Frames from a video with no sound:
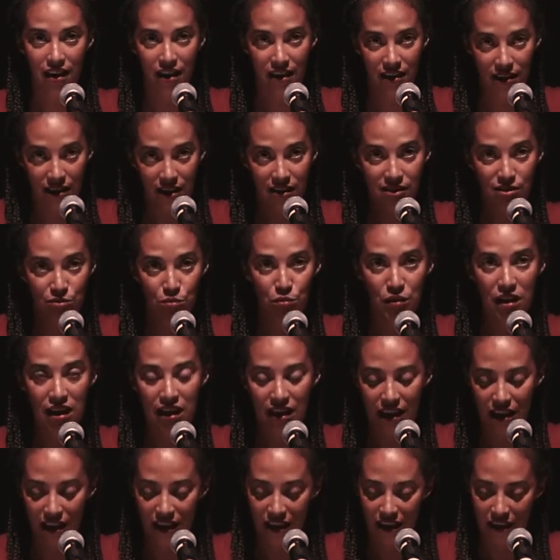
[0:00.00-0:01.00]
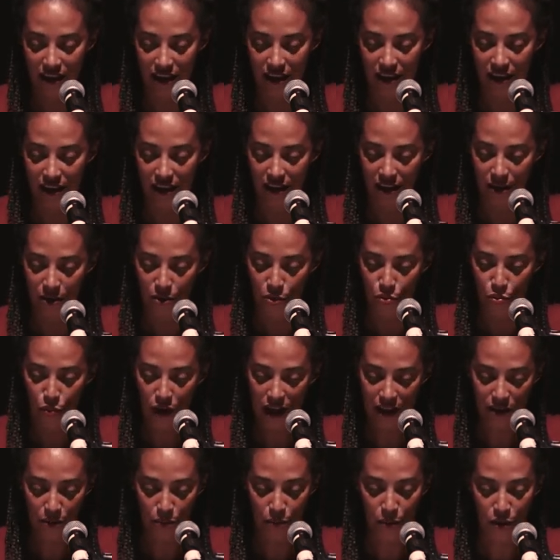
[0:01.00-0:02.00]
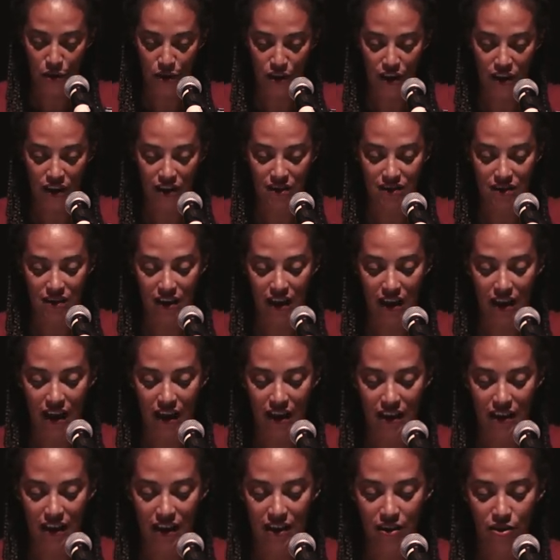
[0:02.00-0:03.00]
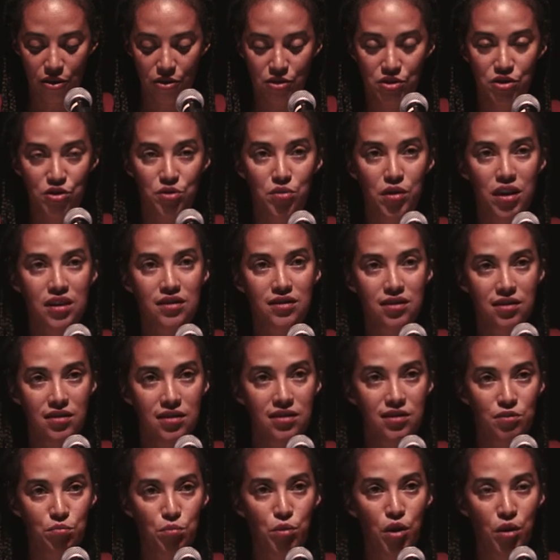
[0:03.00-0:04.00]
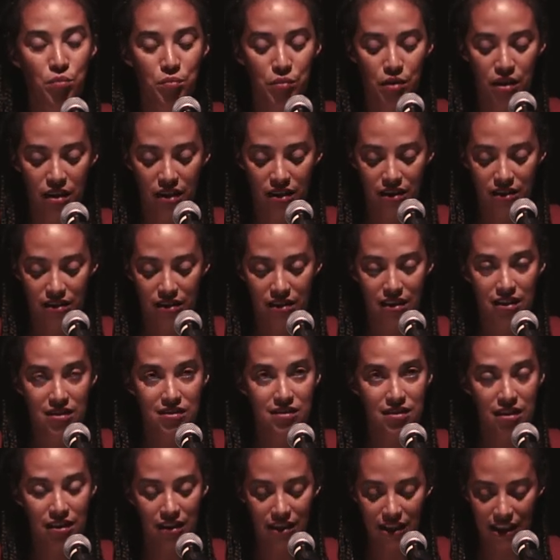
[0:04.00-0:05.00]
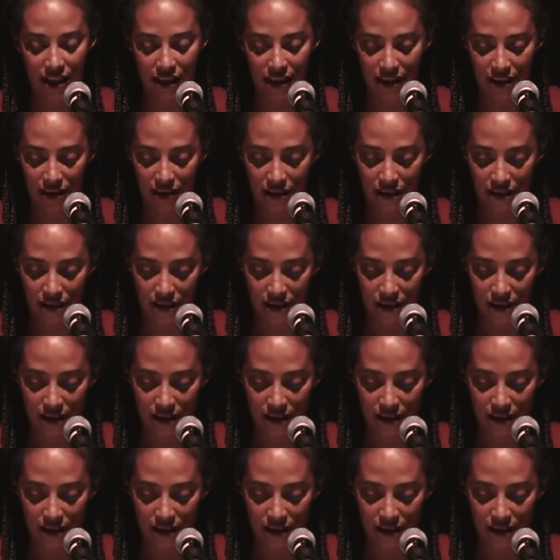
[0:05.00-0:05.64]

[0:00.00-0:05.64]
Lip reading: In this way, white bodies are then constructed as proper, as clean,